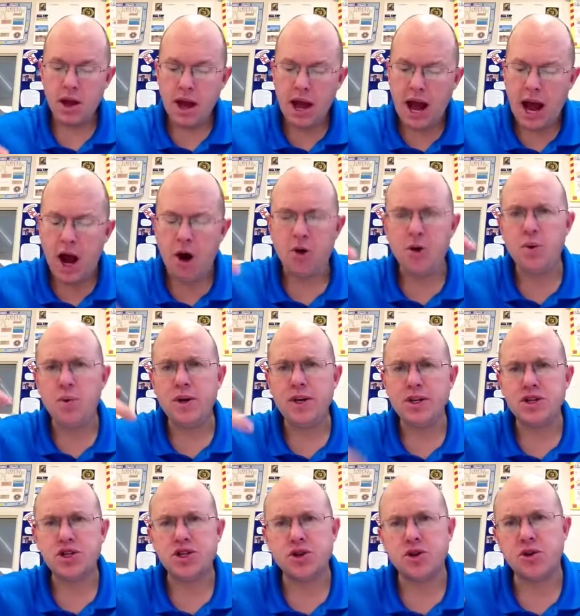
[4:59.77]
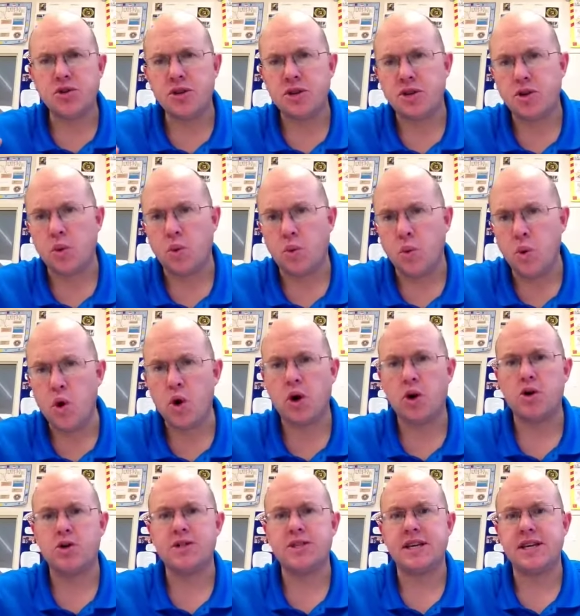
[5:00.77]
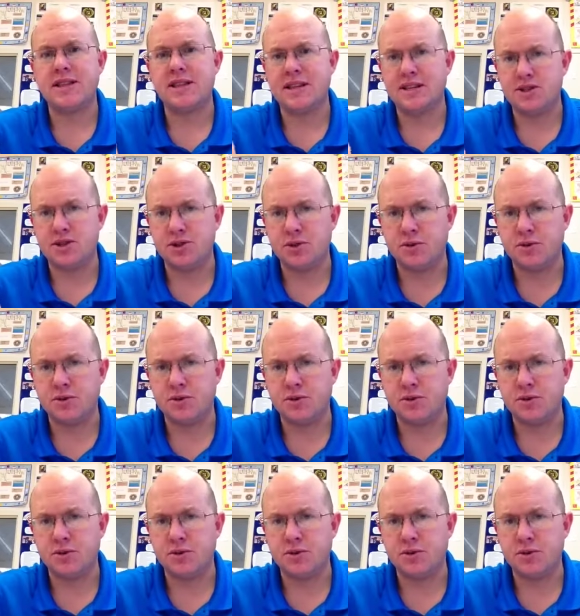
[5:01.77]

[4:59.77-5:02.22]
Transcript: How do we assure that the workers in these